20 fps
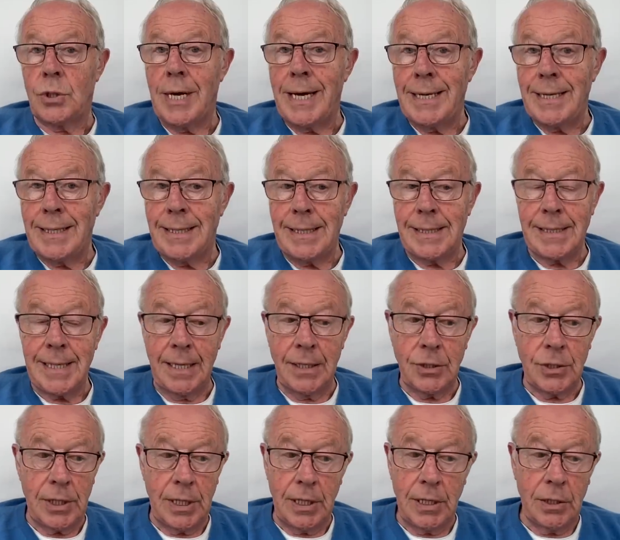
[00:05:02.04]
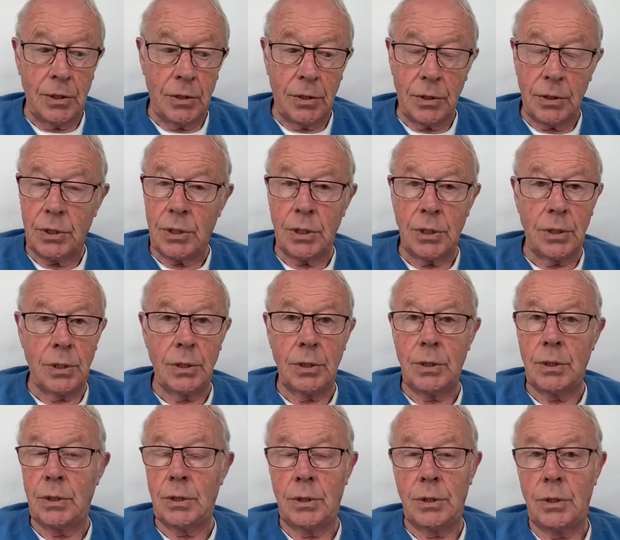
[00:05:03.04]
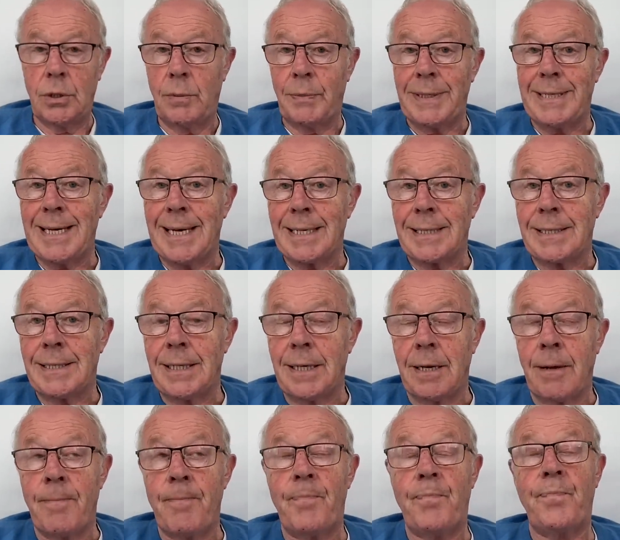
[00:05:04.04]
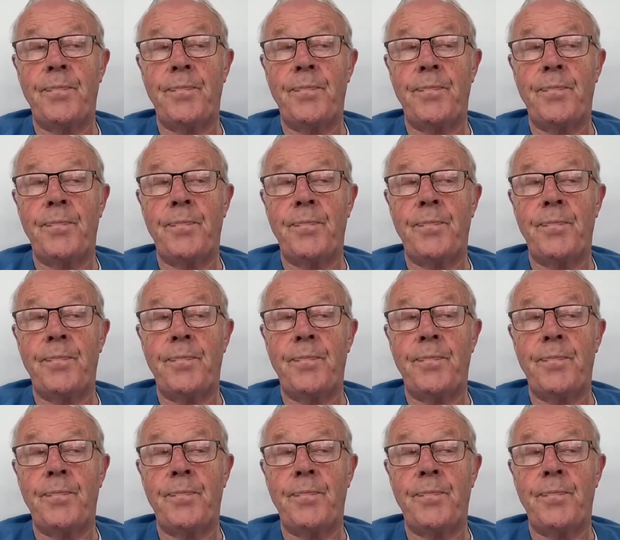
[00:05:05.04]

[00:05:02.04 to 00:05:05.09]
trade in this country and not be taxed here.